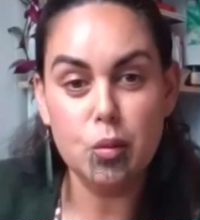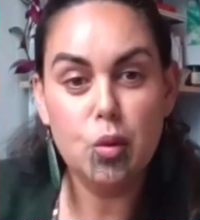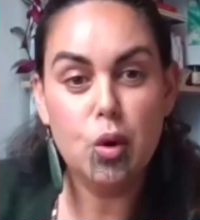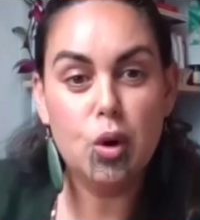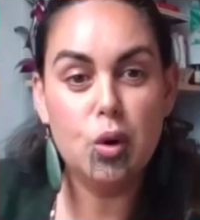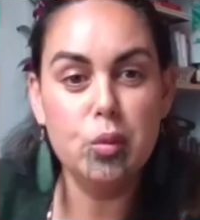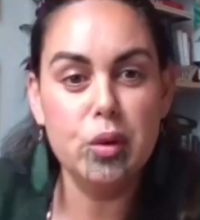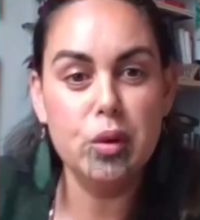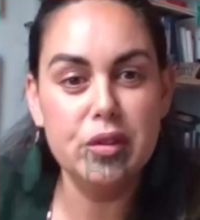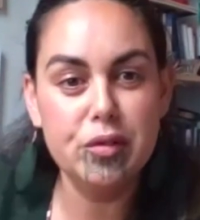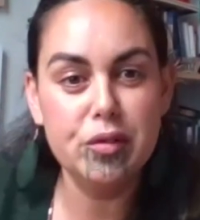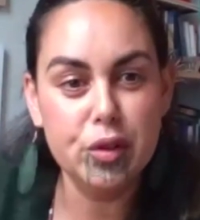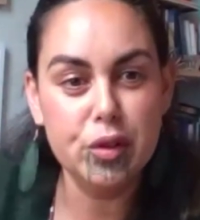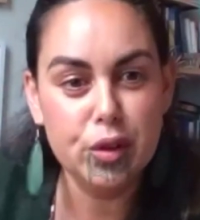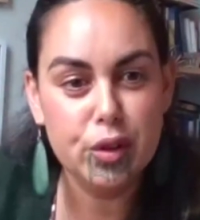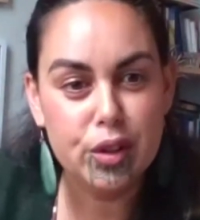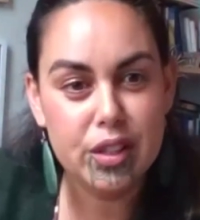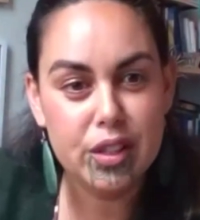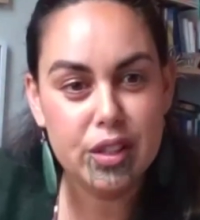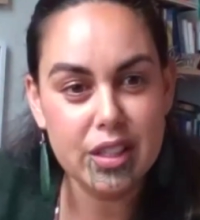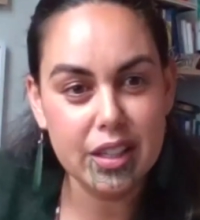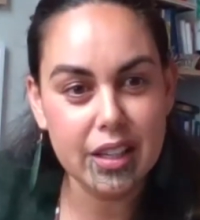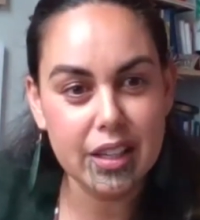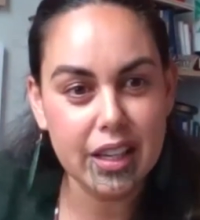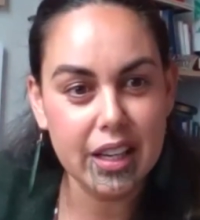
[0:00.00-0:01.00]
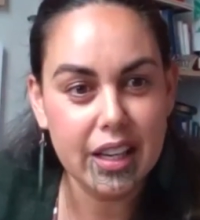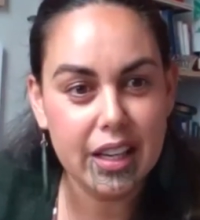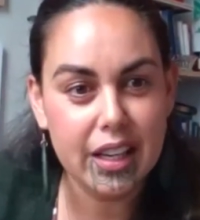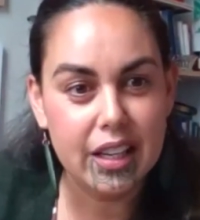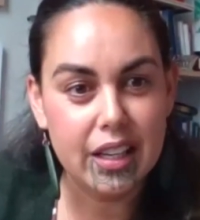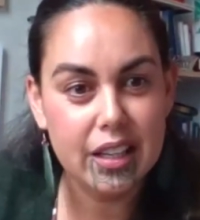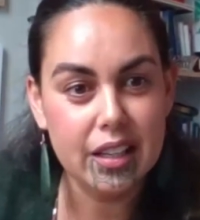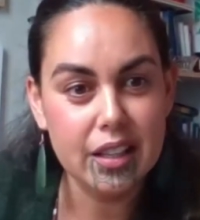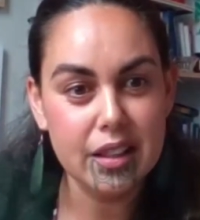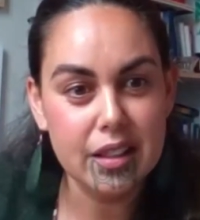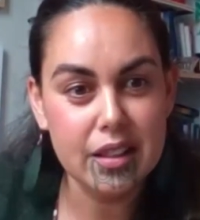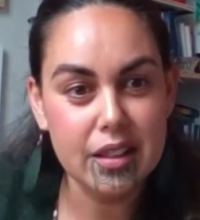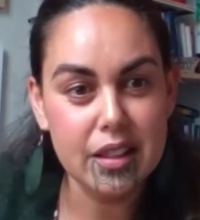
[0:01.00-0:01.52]
what we've heard
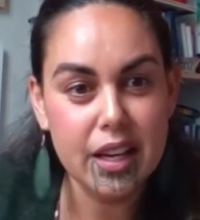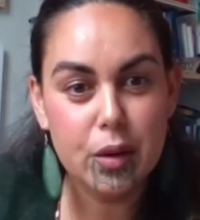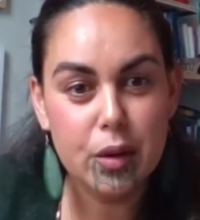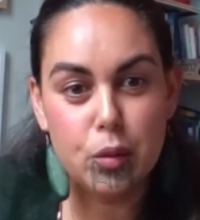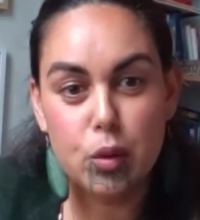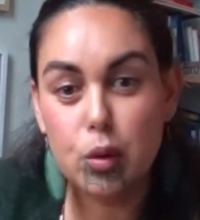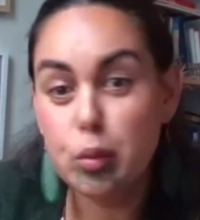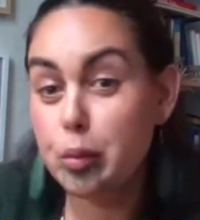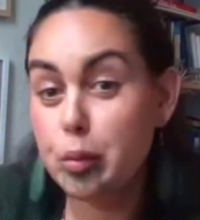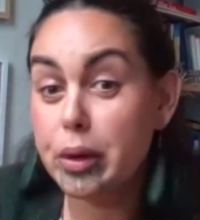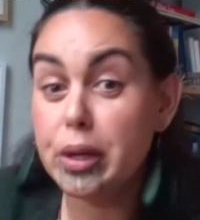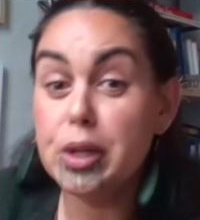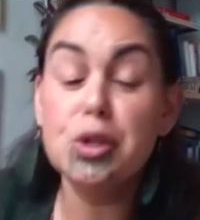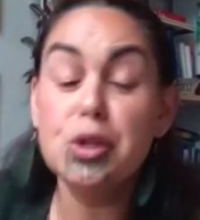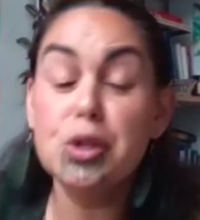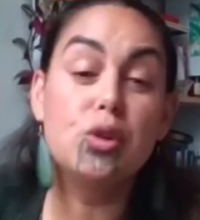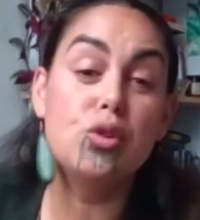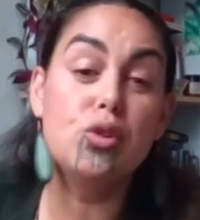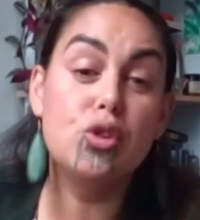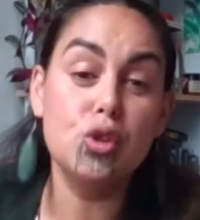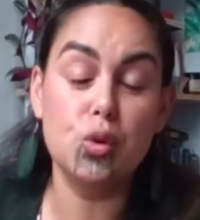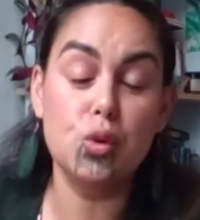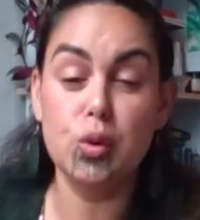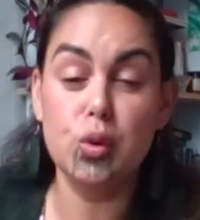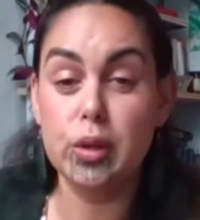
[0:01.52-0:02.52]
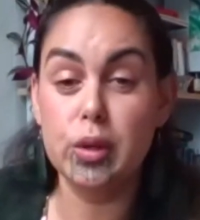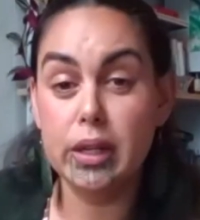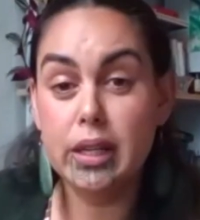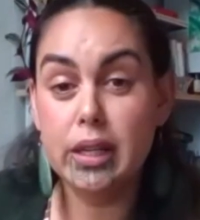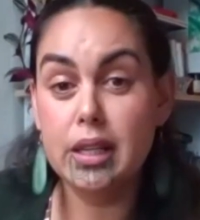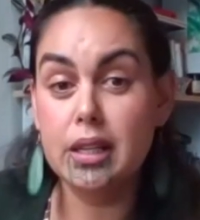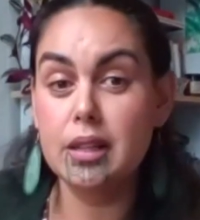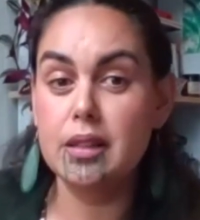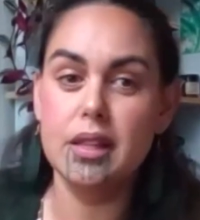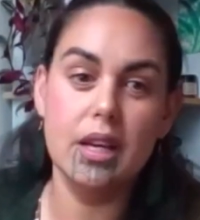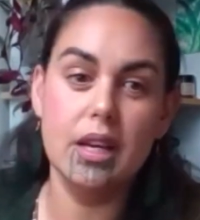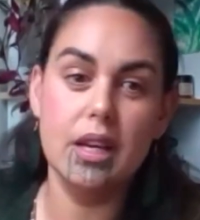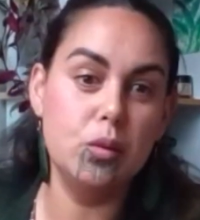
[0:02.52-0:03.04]
today, that will bring you
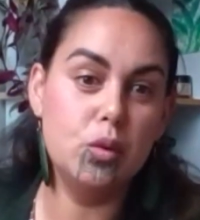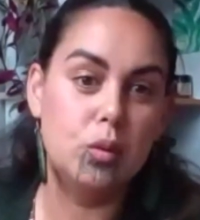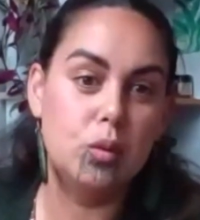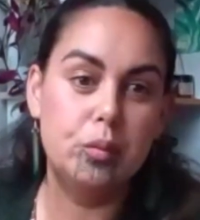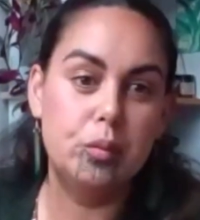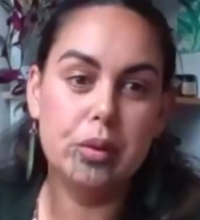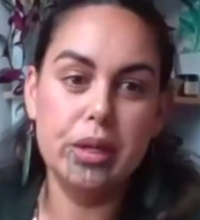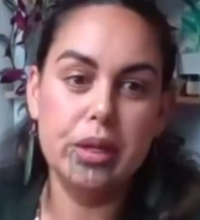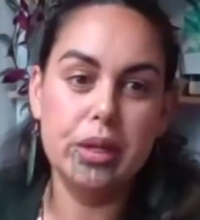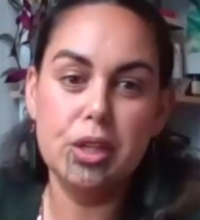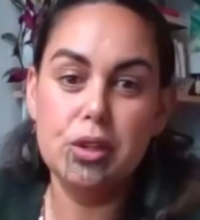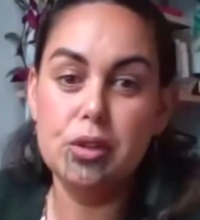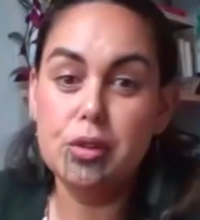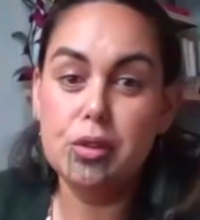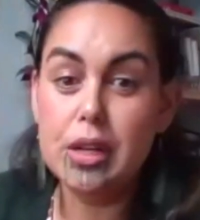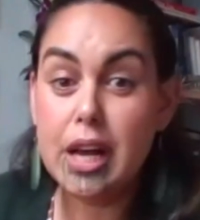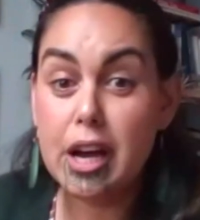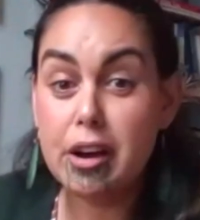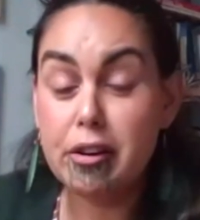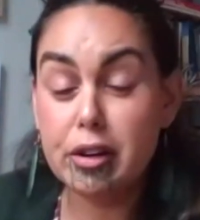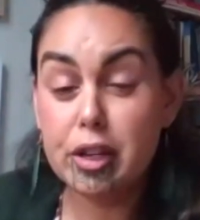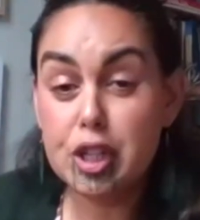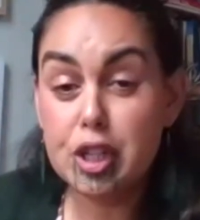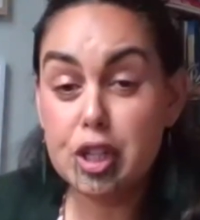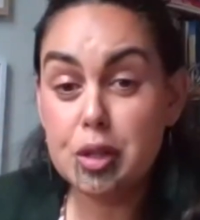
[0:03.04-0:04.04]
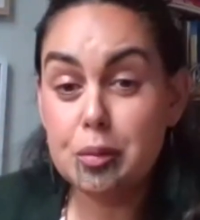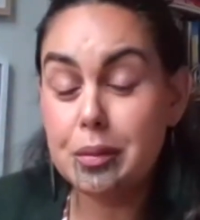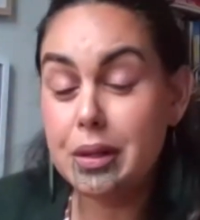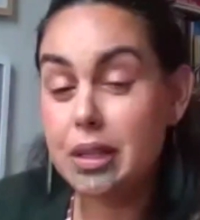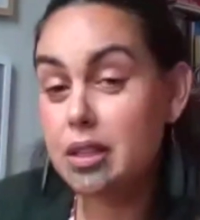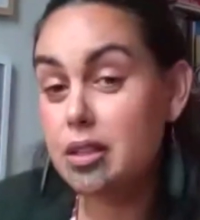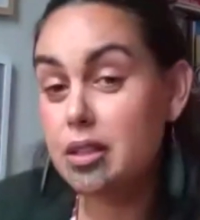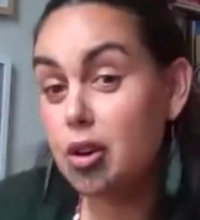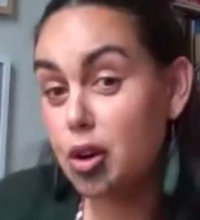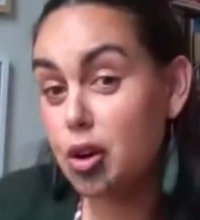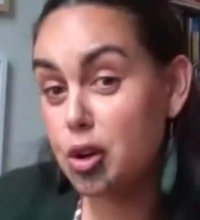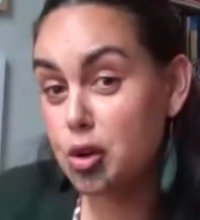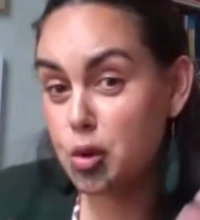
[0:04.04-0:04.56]
joy, that will bring you
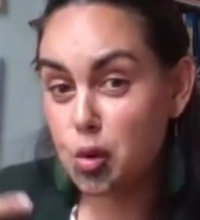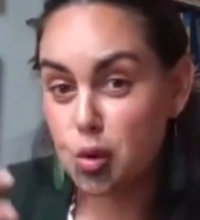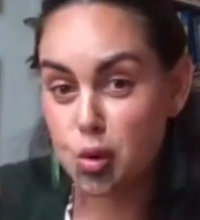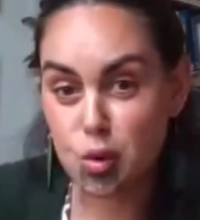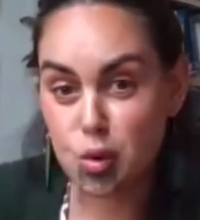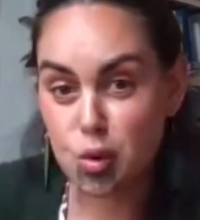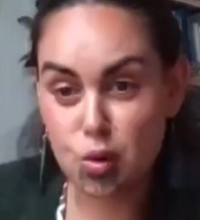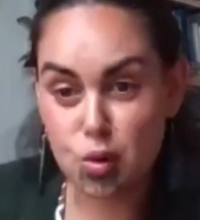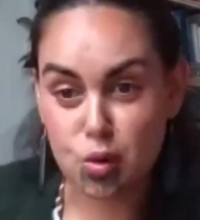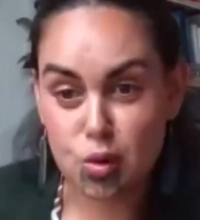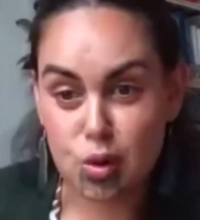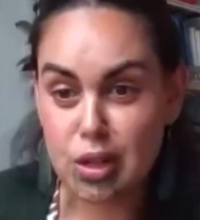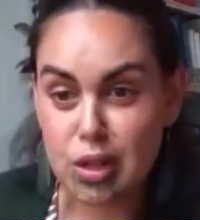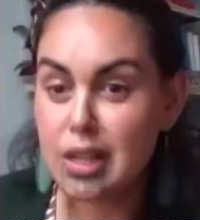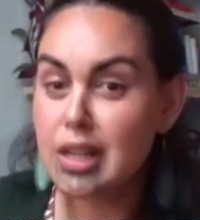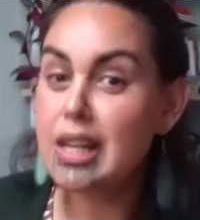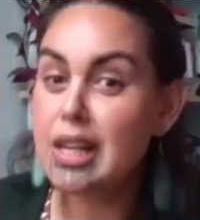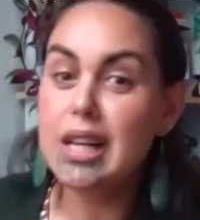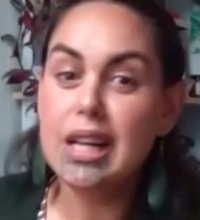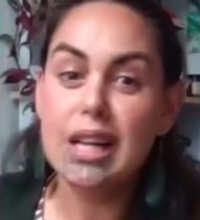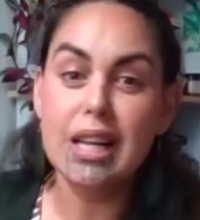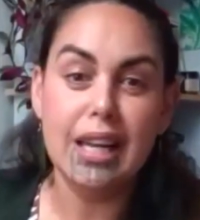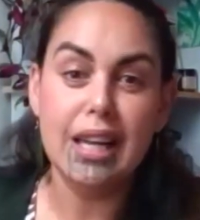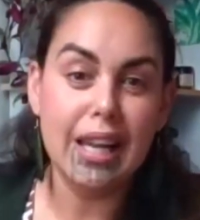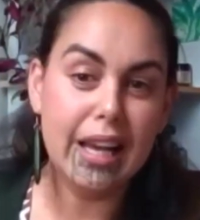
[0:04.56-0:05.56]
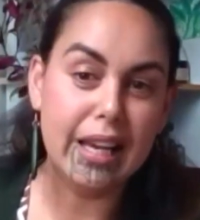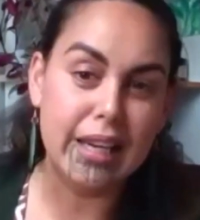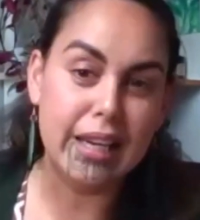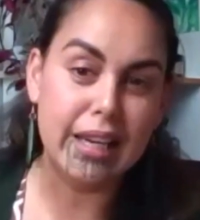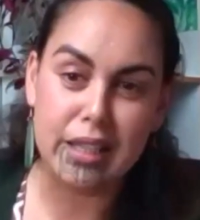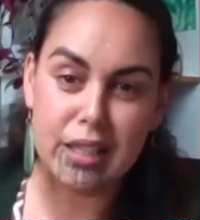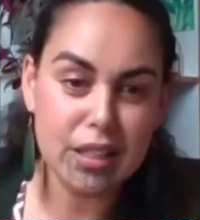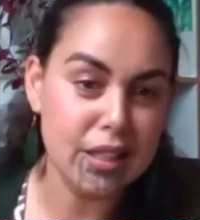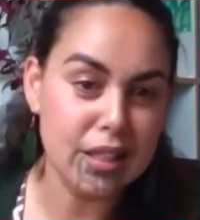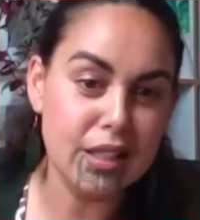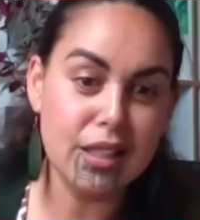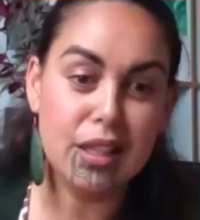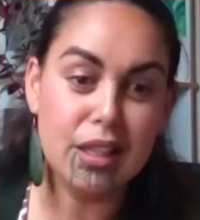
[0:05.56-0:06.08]
nourishment on all
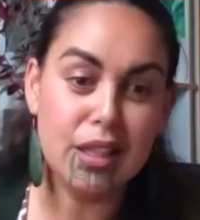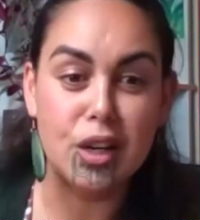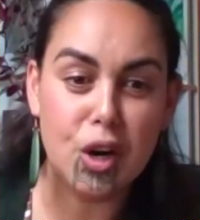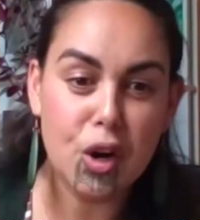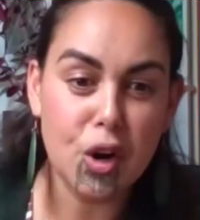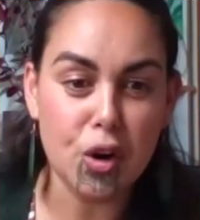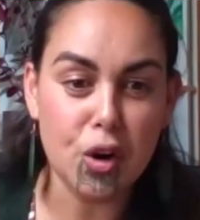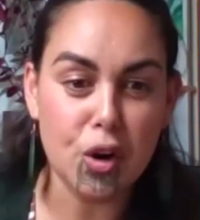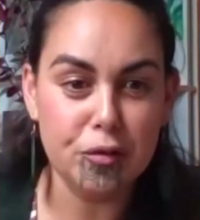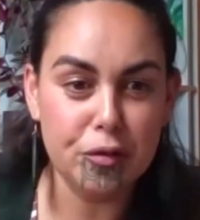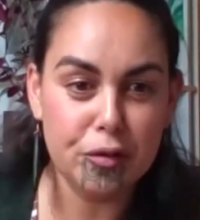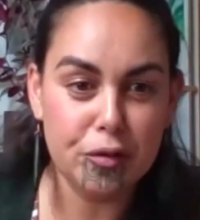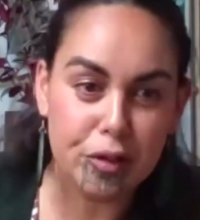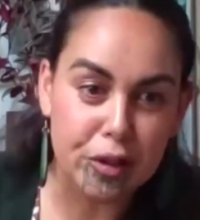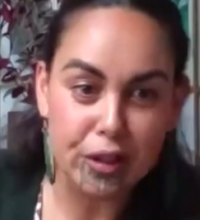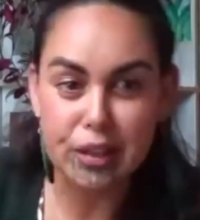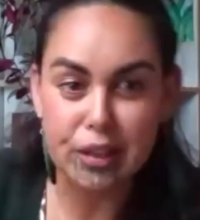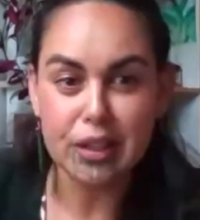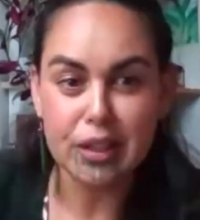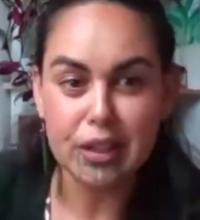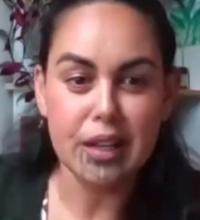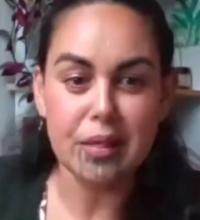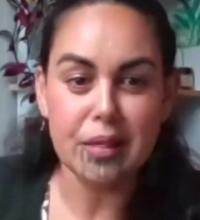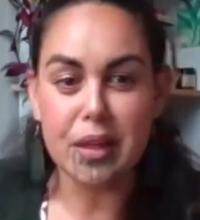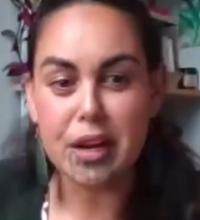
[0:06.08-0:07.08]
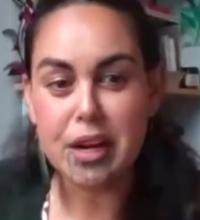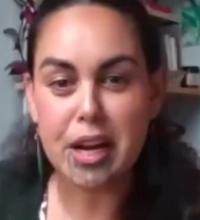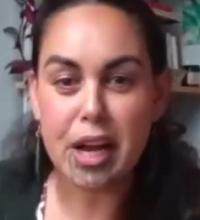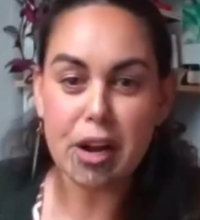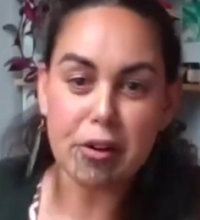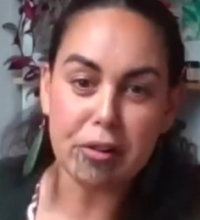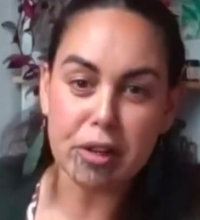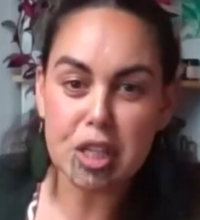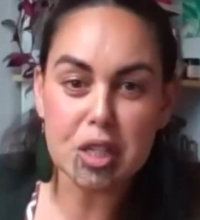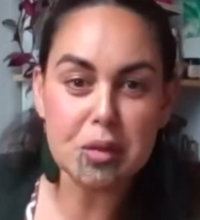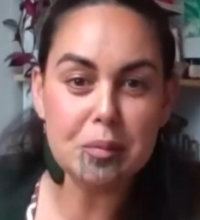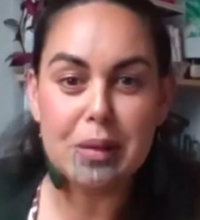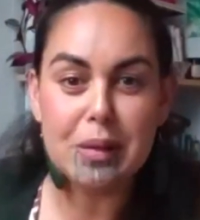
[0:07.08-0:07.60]
layers of the
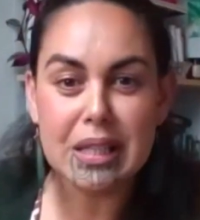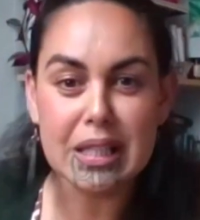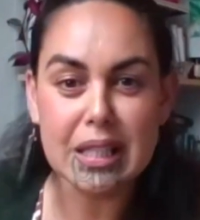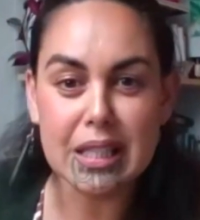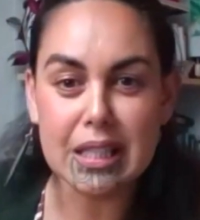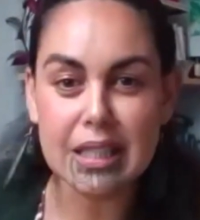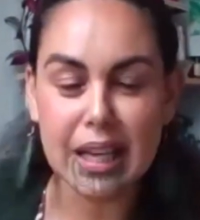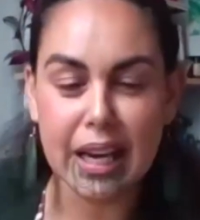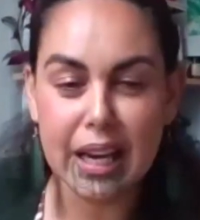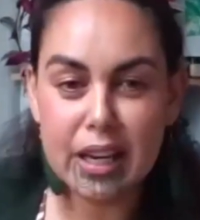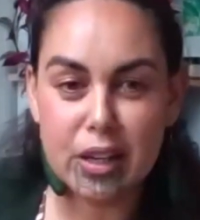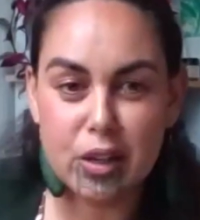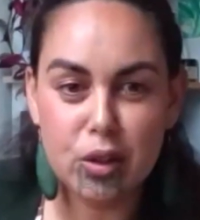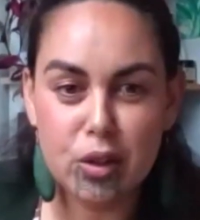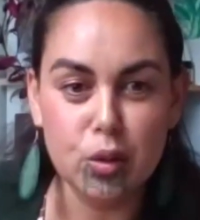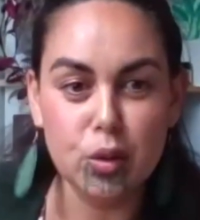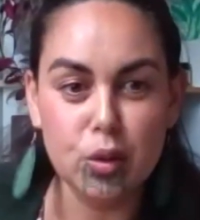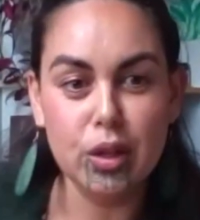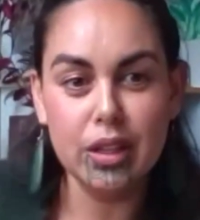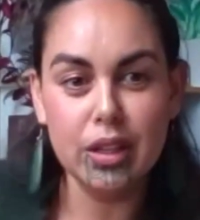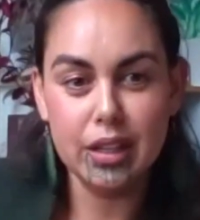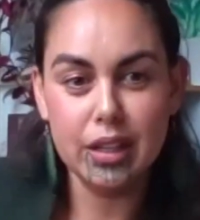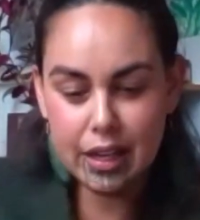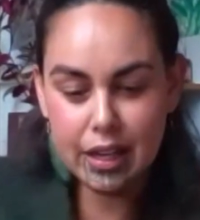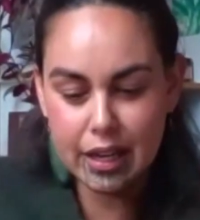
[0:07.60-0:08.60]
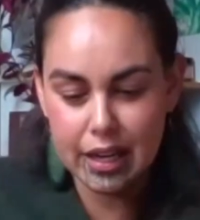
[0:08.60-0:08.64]
nourishment scale.